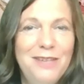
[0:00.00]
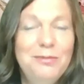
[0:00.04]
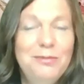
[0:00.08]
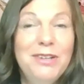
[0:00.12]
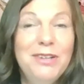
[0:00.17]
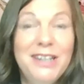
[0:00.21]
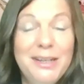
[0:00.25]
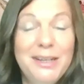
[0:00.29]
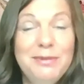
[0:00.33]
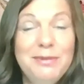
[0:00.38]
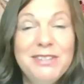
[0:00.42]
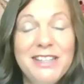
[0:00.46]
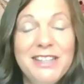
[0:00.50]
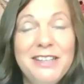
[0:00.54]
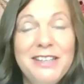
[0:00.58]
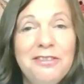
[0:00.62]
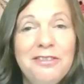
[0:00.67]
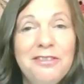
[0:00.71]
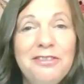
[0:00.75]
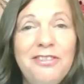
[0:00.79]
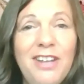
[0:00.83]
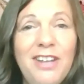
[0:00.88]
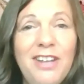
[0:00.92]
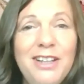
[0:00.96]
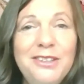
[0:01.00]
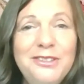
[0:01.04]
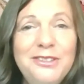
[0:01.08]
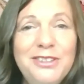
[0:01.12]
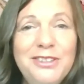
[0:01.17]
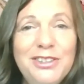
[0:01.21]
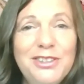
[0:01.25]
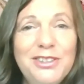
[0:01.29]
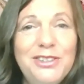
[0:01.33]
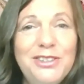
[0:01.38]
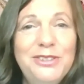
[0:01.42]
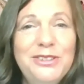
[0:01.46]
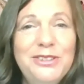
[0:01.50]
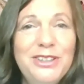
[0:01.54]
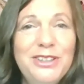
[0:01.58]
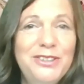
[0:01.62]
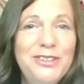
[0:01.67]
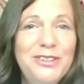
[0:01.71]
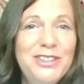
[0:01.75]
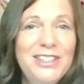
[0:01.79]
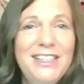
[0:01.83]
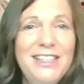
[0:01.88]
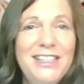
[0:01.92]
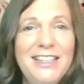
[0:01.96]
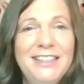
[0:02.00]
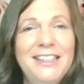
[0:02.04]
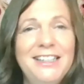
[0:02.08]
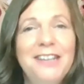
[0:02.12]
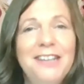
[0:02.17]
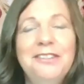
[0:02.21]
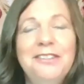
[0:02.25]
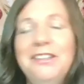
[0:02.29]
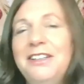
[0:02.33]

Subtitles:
perhaps they followed too closely and now